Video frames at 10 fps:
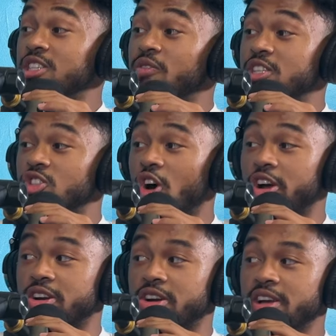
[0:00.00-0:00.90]
of his
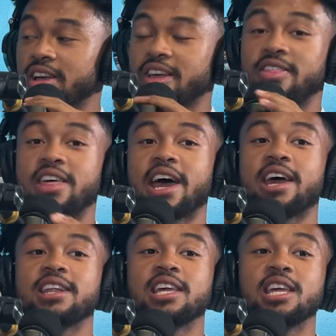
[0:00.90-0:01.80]
daughter
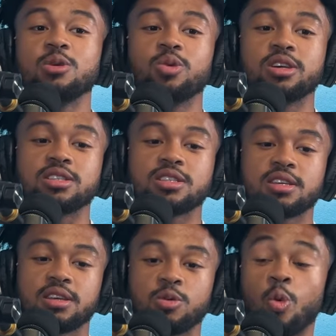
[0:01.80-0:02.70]
that he was
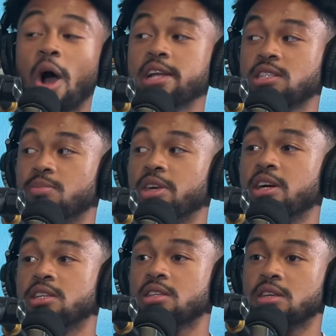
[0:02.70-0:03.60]
watching
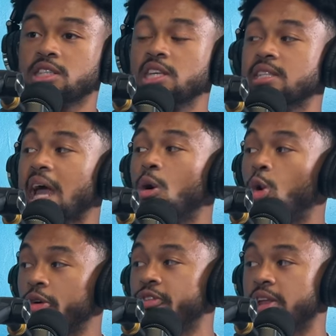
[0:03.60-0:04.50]
because she's now
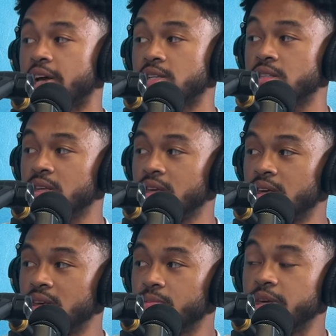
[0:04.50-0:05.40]
orphanized
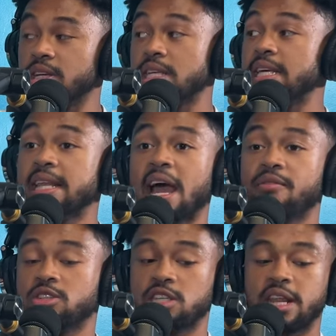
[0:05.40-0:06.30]
because he didn't
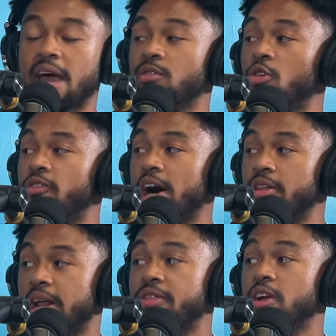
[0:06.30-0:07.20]
have she didn't have no father
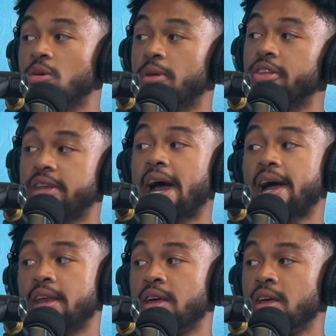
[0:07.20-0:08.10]
and I think her mother
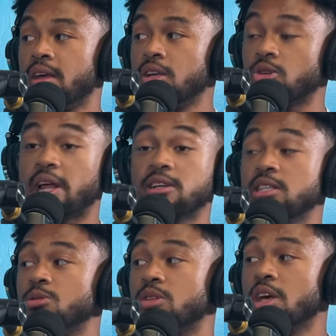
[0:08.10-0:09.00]
died. So now
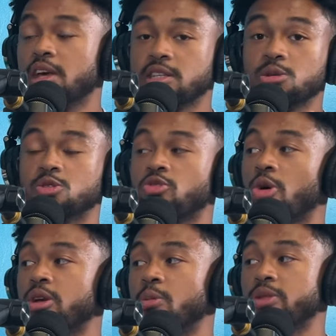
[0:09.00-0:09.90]
she was she was
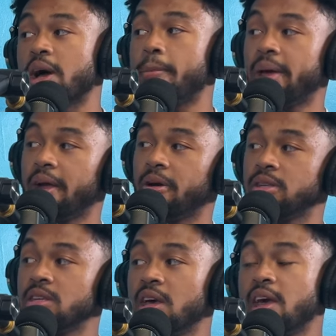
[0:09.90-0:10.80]
growing up without
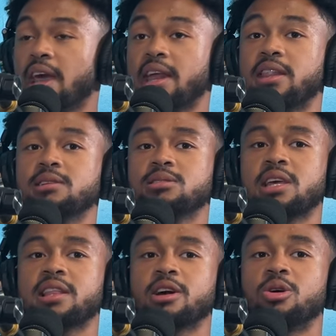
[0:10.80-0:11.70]
parents and they're
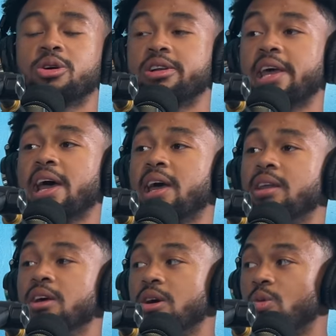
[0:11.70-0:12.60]
saying like oh her
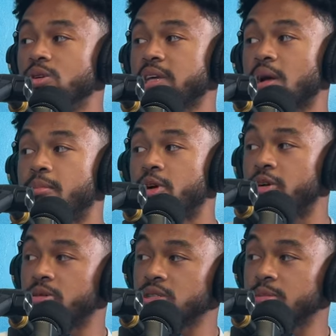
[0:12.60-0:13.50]
dad was like a
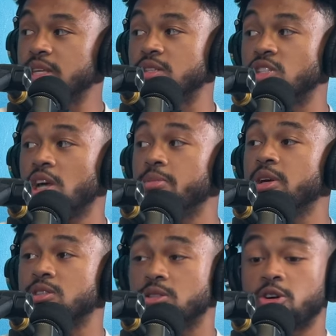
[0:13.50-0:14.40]
murderer or something he's in jail
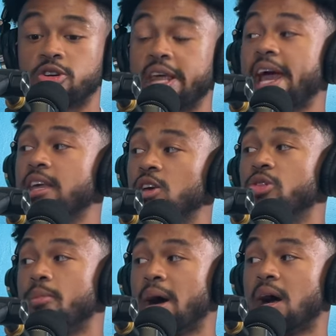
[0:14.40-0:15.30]
because her dad killed
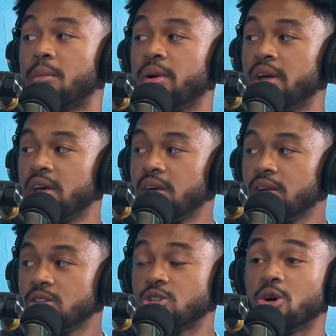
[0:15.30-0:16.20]
the mom. Yeah.
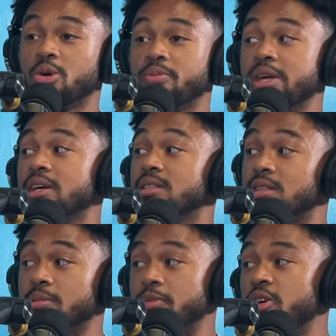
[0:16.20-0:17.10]
So because
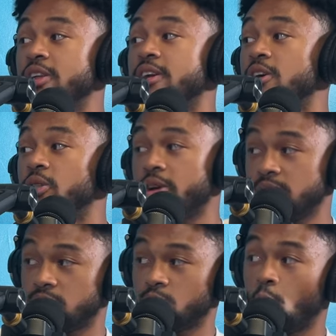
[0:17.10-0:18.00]
the millionaire killed
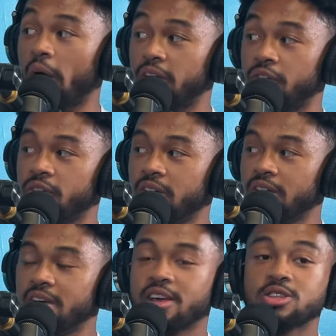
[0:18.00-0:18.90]
his wife. Wife,
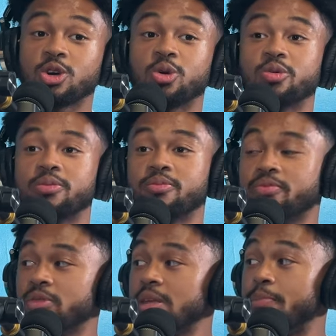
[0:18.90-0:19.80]
yeah. So
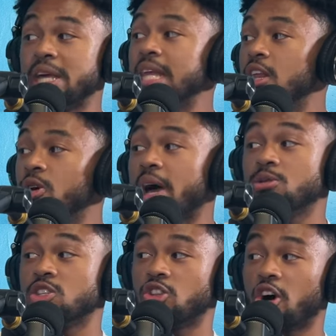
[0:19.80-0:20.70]
but he didn't know that
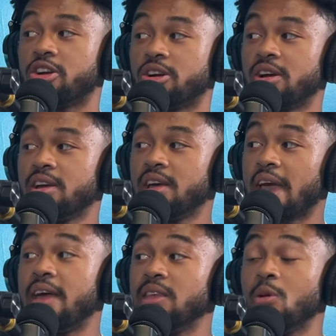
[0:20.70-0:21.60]
was his daughter.
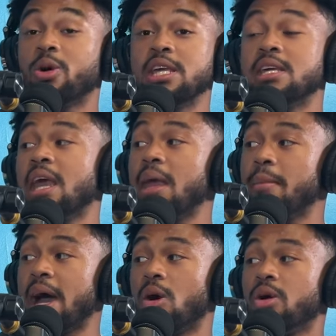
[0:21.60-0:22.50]
And then when he came
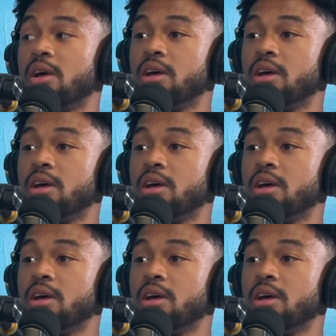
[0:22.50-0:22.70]
out,